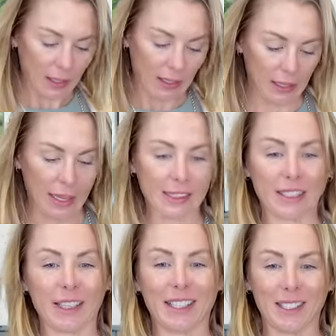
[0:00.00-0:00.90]
He likes
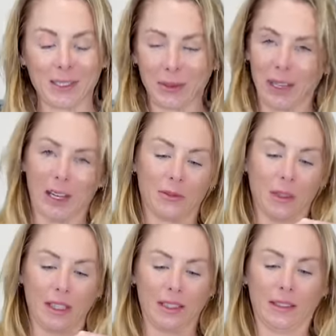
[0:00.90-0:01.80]
it. He just ran off
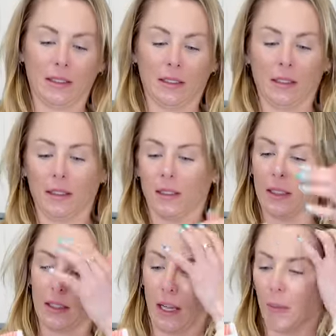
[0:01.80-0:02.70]
with
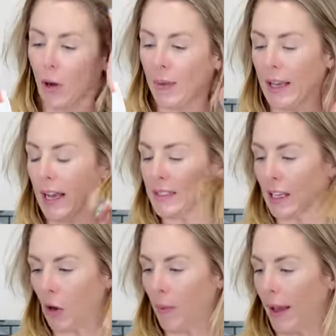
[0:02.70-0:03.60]
it. I'm hoping it has
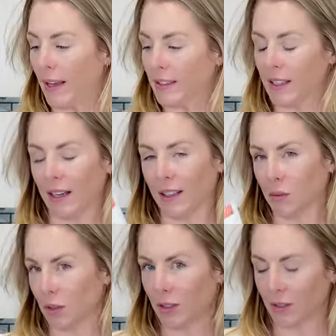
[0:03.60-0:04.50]
like omegas in it,
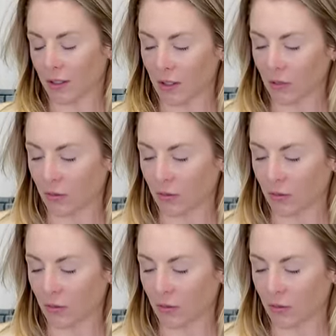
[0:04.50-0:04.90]
which is good